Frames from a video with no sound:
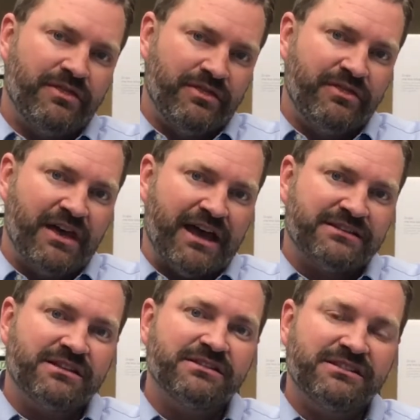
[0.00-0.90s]

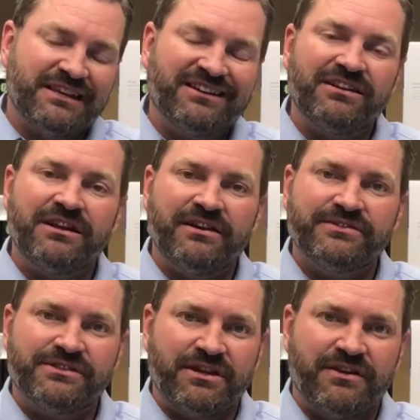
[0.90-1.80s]
that's a signal of
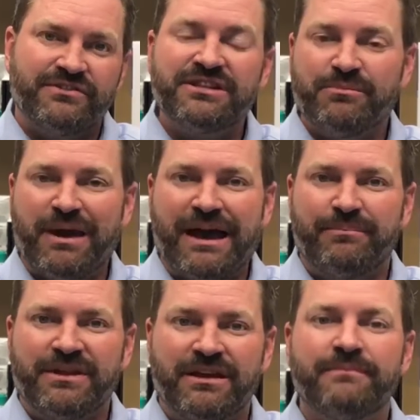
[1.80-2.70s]
sleep
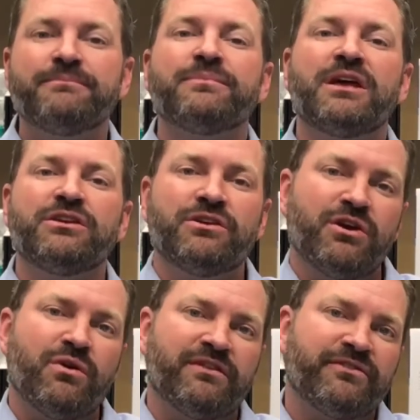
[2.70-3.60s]
apnea. Then you can
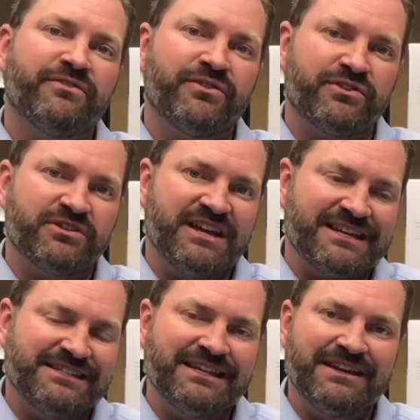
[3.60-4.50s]
go on for further
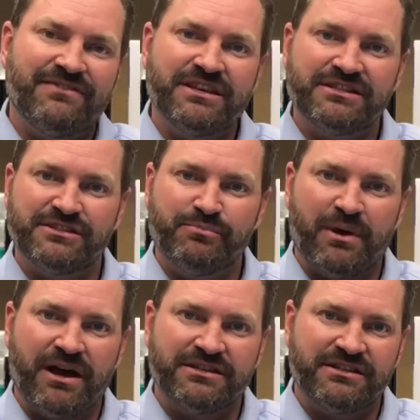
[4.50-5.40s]
testing if this is
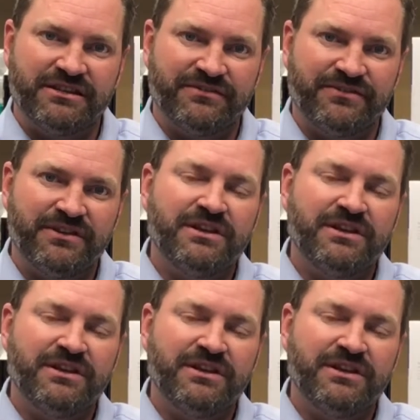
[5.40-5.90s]
positive.